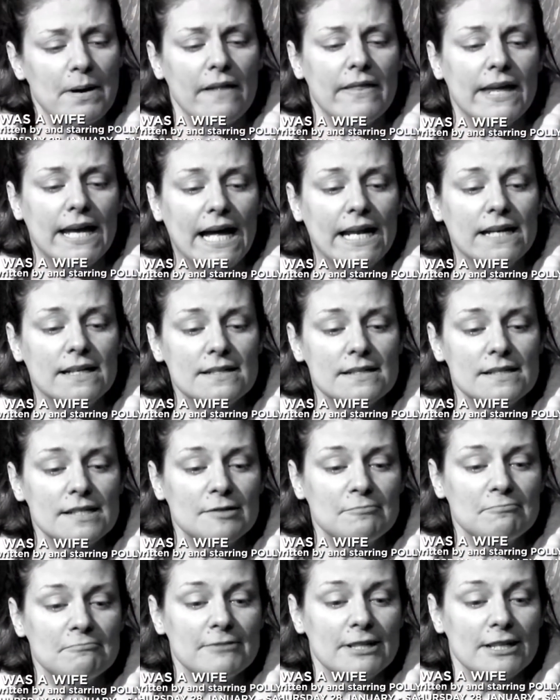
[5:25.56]
by the end,
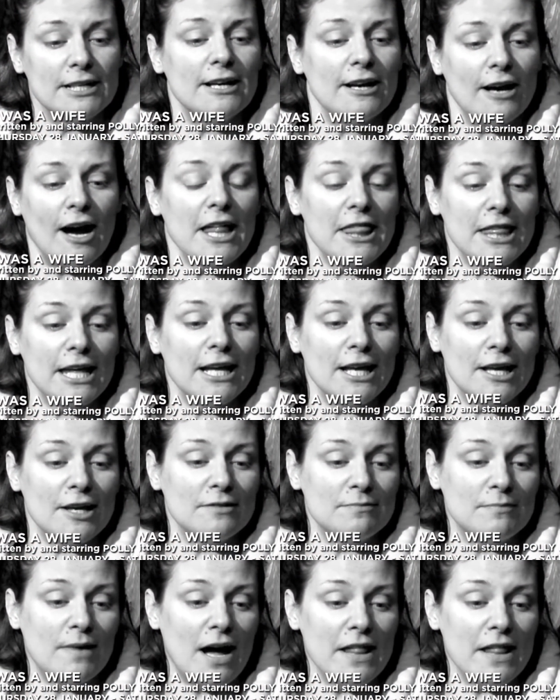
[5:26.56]
I think